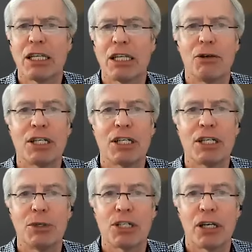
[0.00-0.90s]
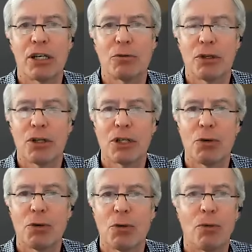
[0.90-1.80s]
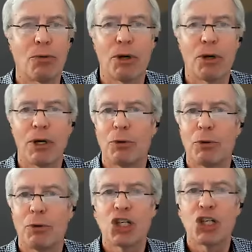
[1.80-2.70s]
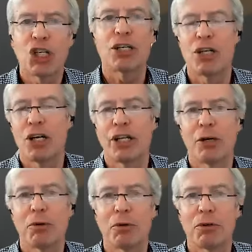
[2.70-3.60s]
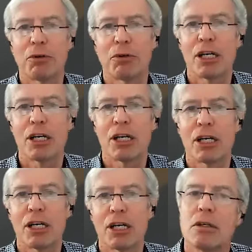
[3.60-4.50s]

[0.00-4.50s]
Mike, I think you had some insight on like what's changed on that when we were talking.